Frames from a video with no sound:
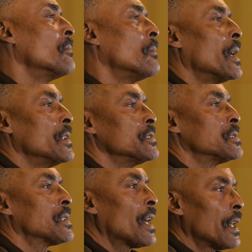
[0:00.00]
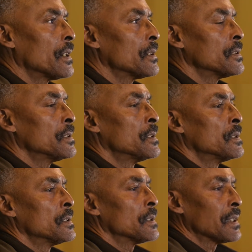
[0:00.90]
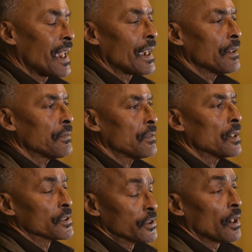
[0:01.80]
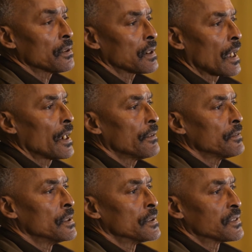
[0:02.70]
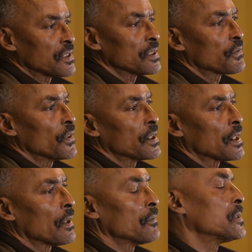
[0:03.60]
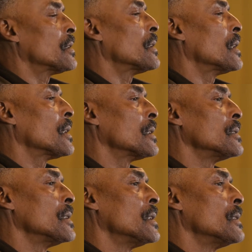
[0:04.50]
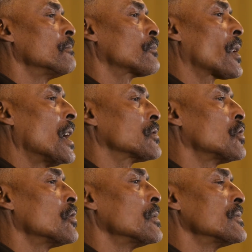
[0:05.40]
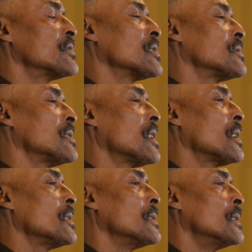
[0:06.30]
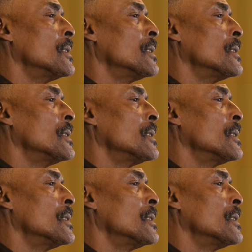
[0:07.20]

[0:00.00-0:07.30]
my entire life, adult life, since Vietnam, returning in October of '68.